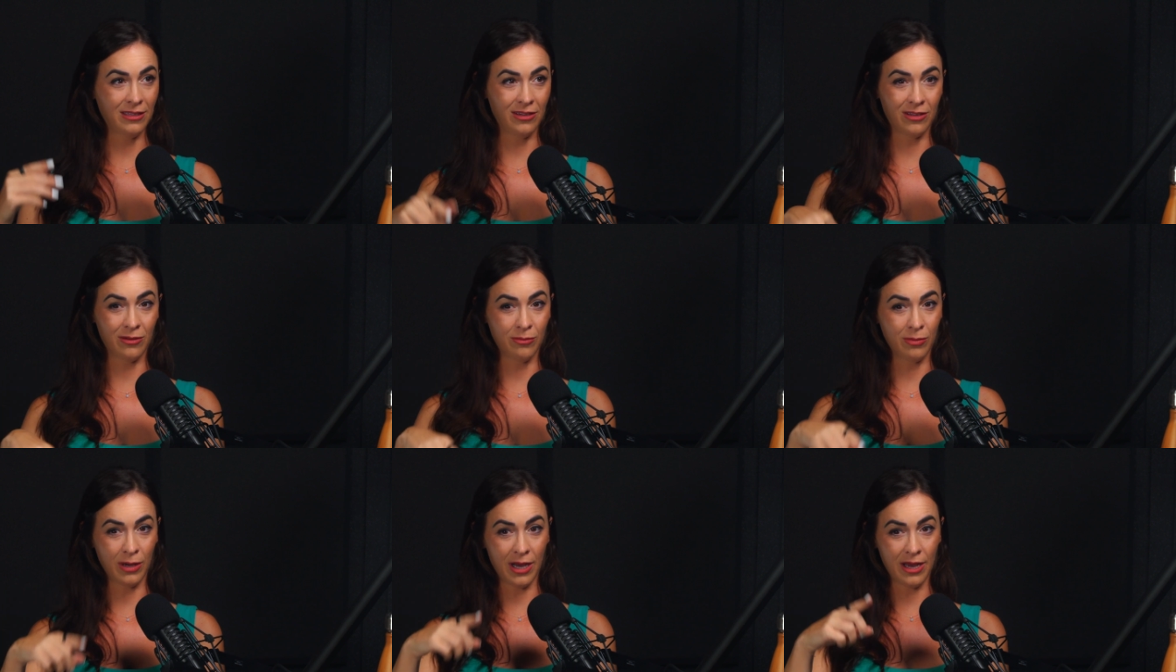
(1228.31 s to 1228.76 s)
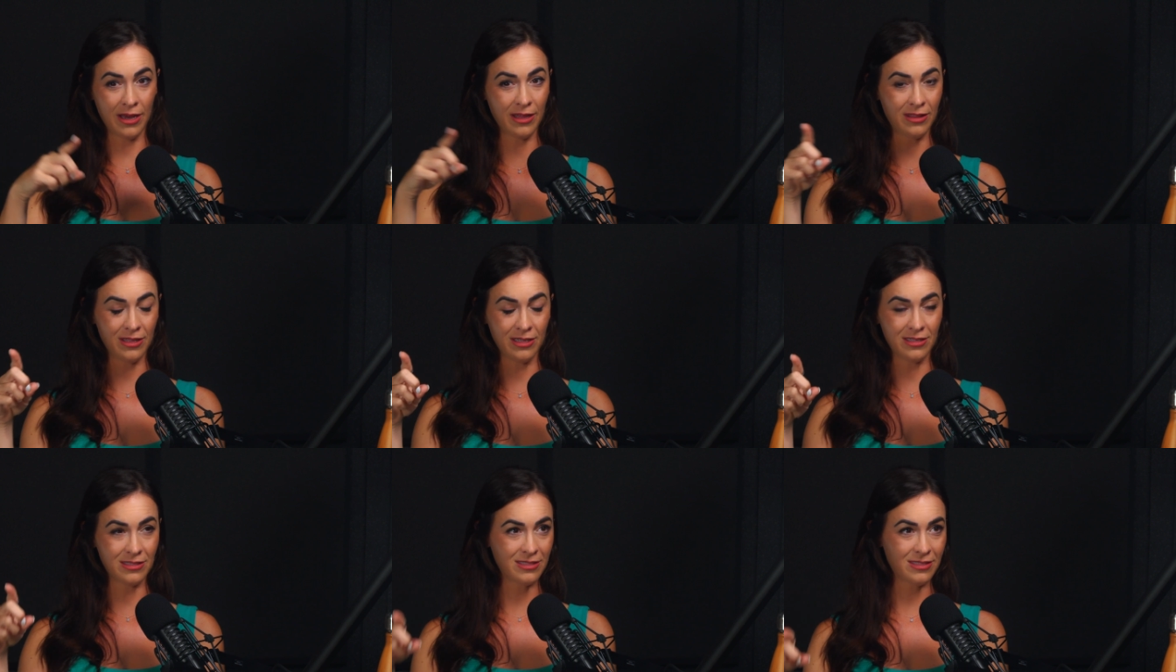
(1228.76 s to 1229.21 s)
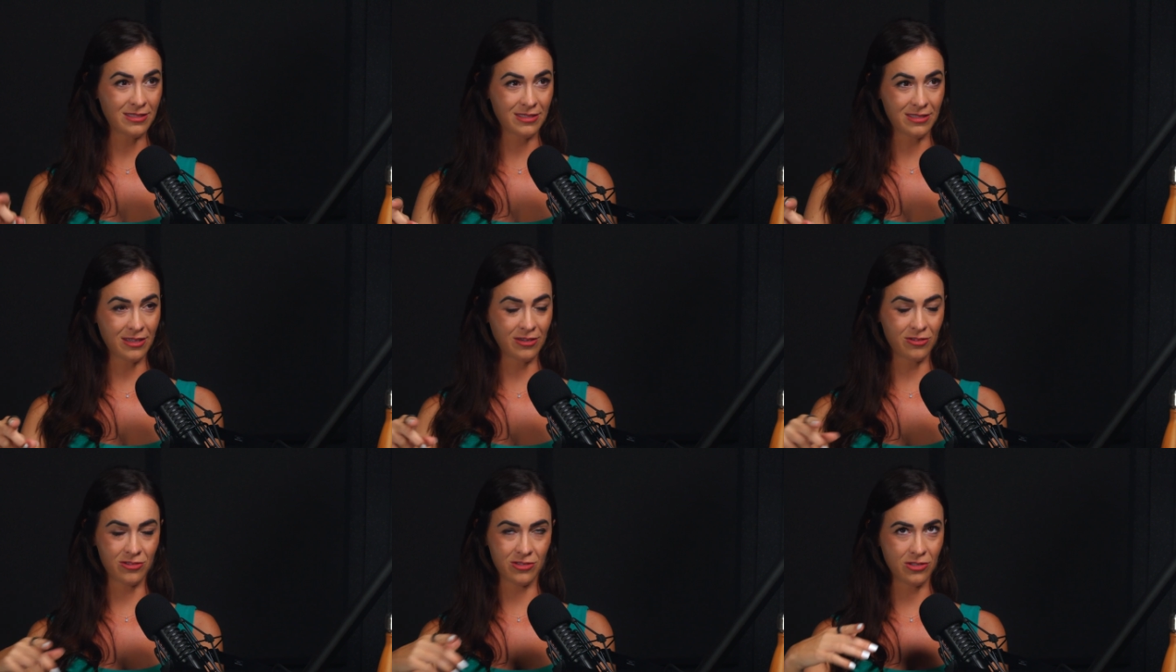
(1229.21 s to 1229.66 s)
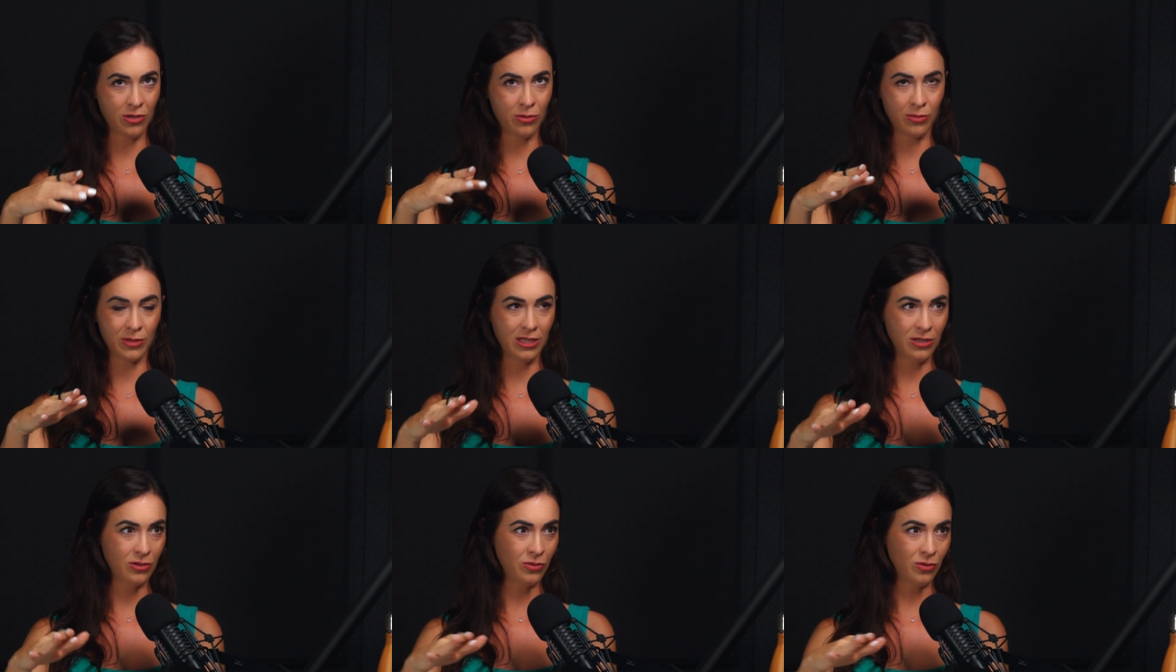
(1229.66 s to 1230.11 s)
You can buy these, there's so
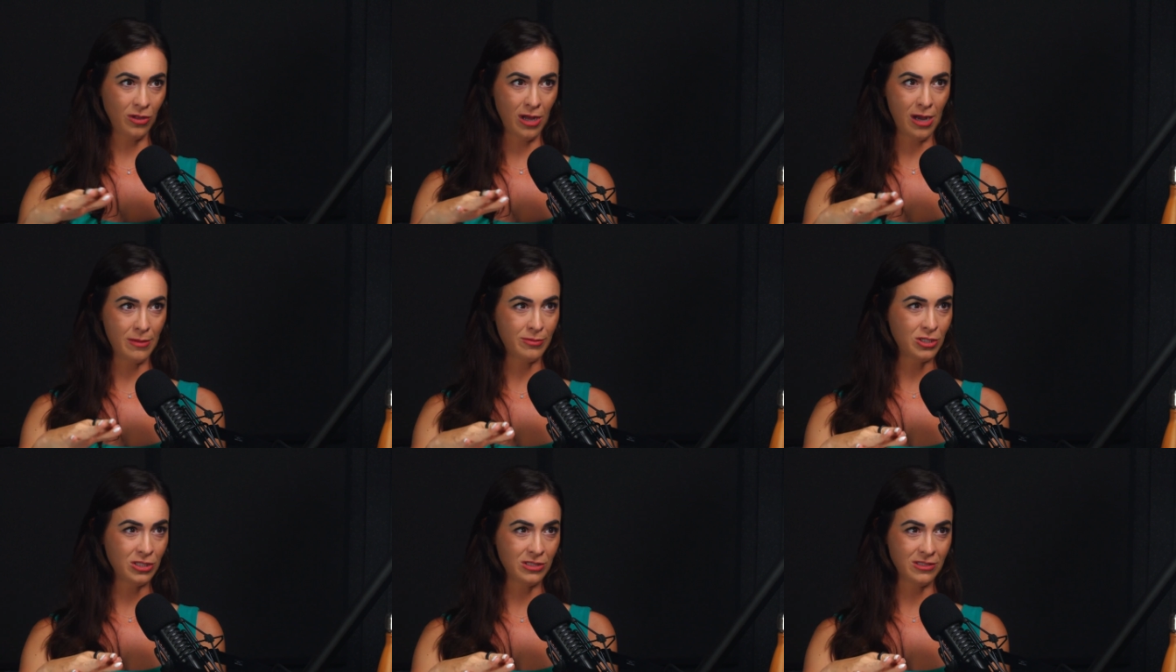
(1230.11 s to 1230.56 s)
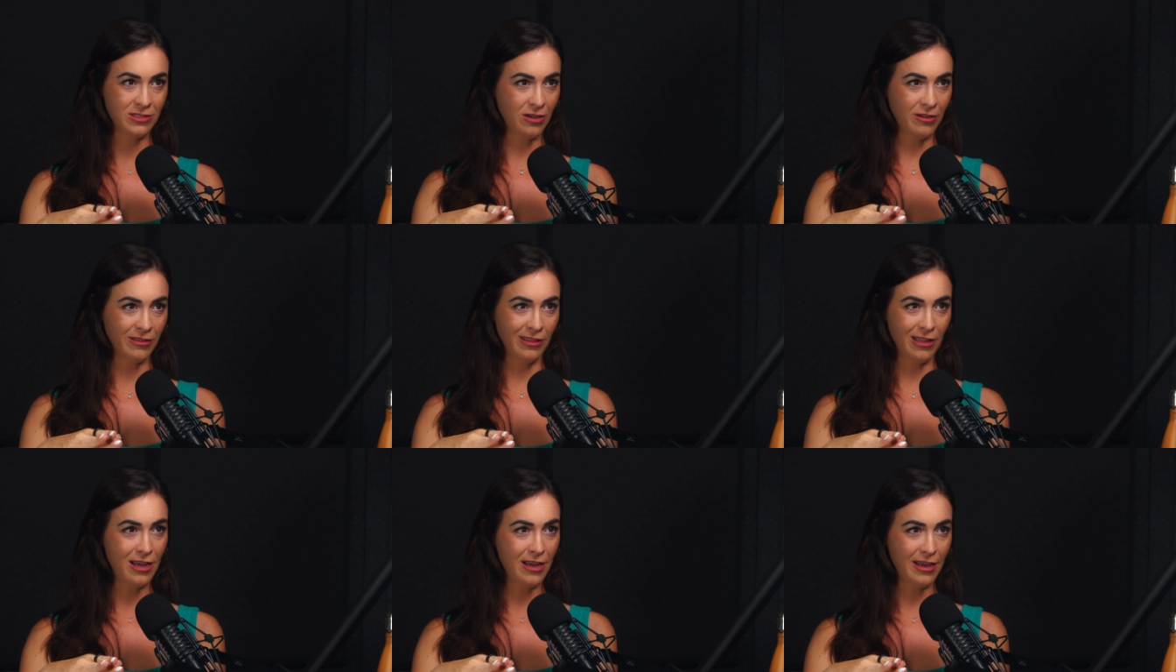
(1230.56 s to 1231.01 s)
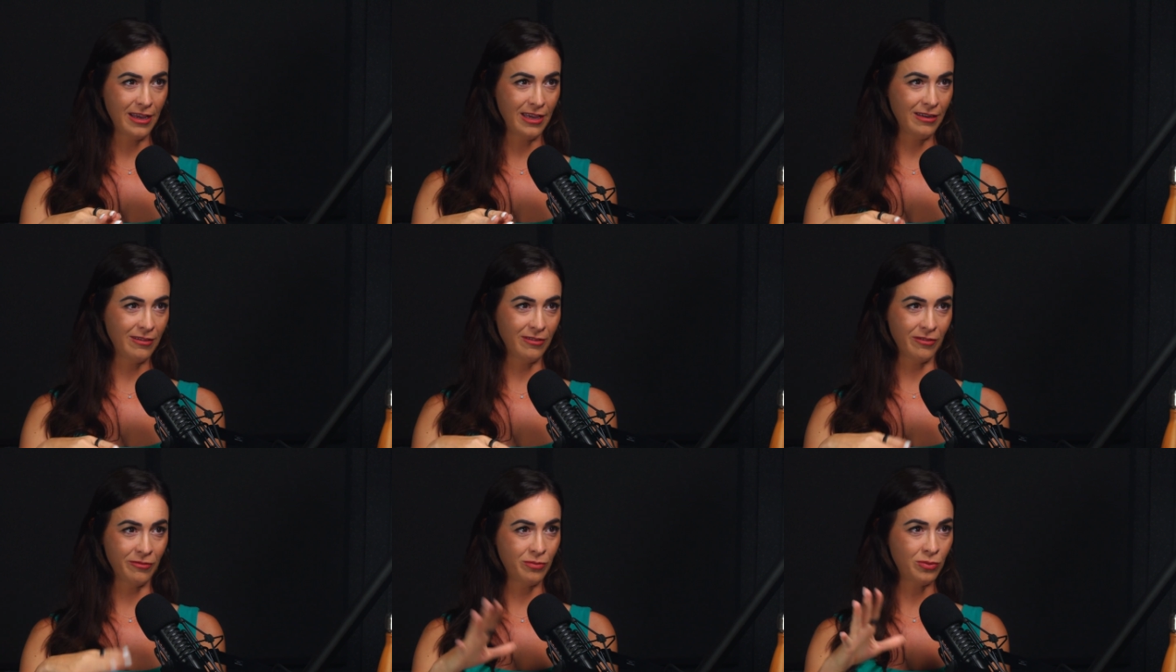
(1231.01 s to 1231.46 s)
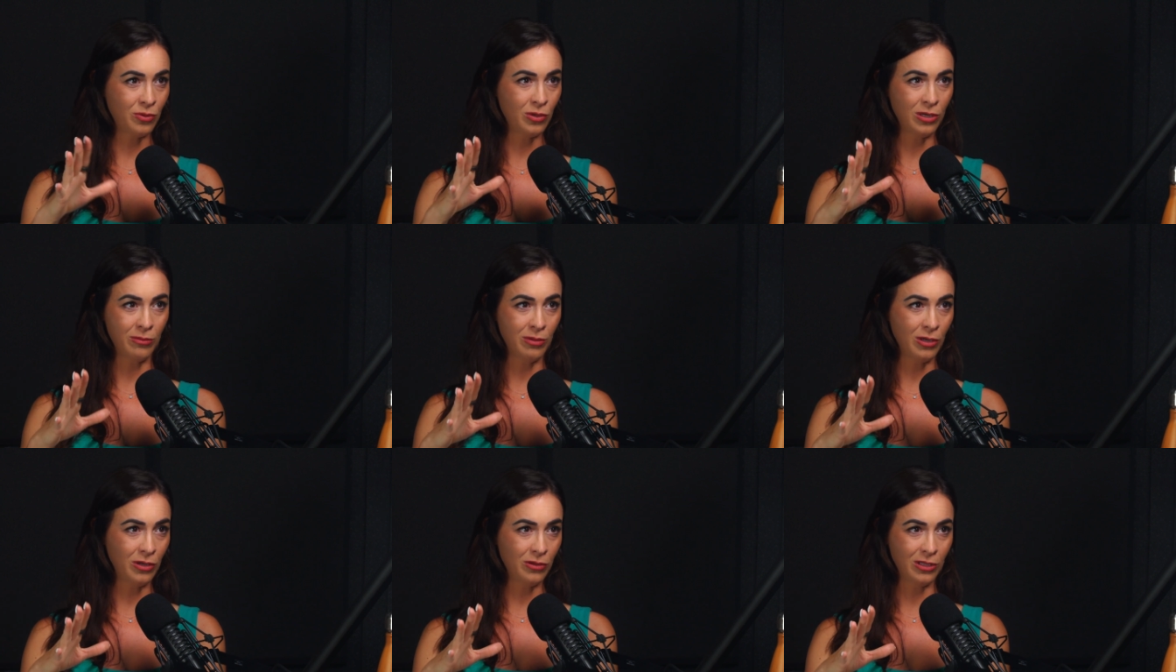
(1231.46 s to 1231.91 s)
many cool options online of okay. pre
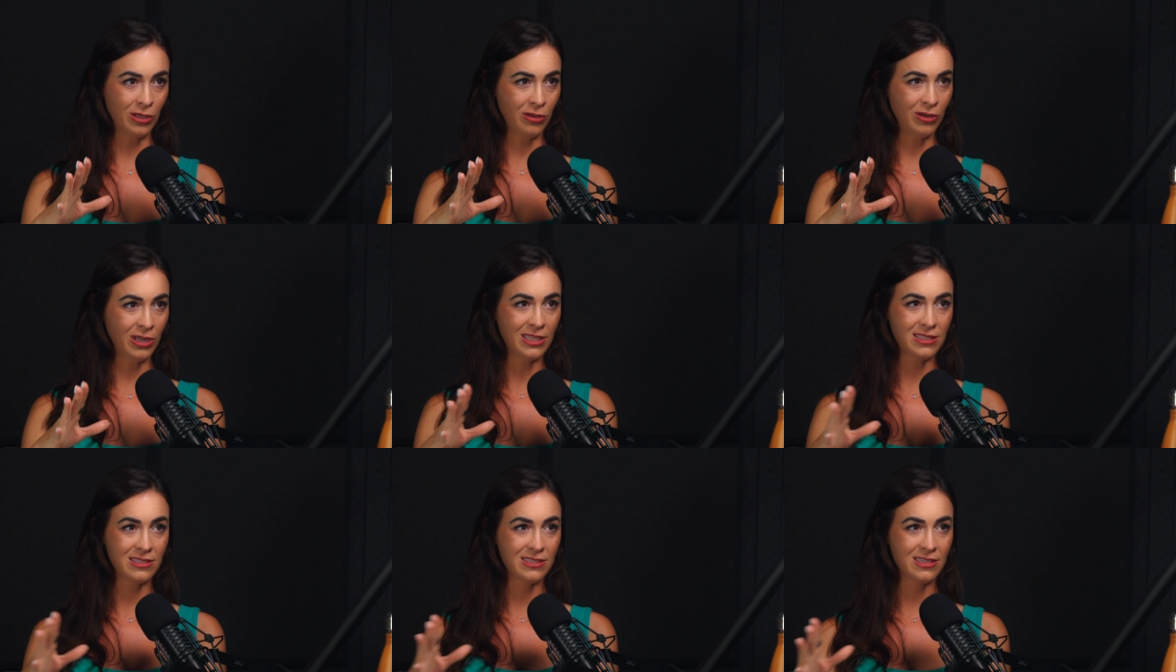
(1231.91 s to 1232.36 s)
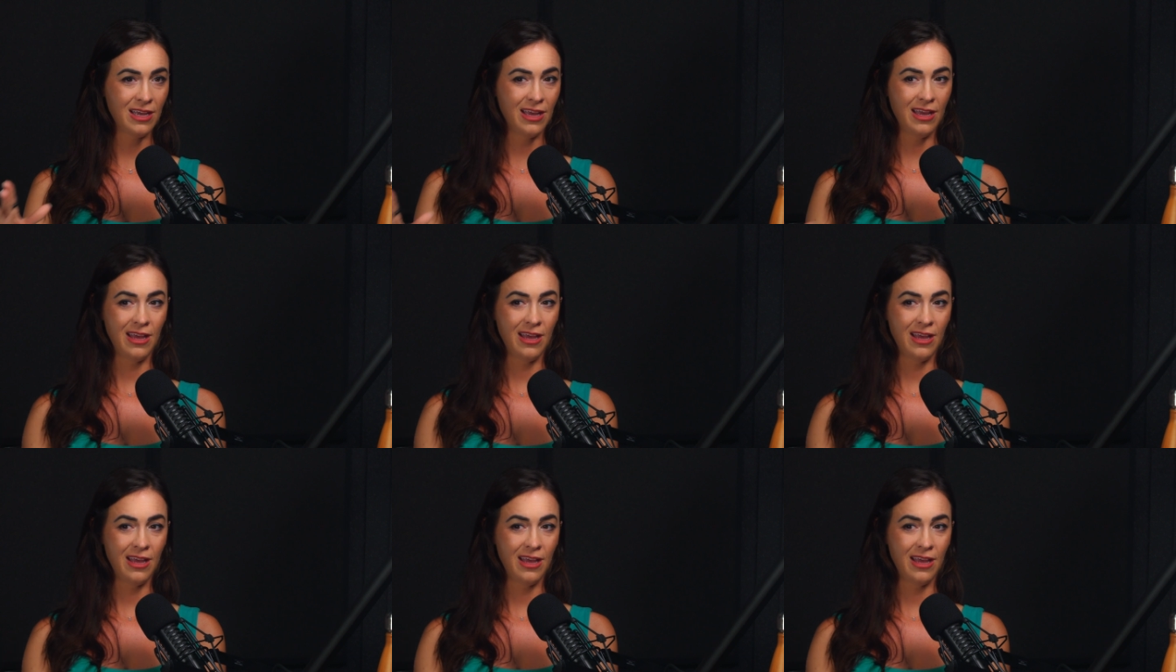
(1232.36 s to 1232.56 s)
built units.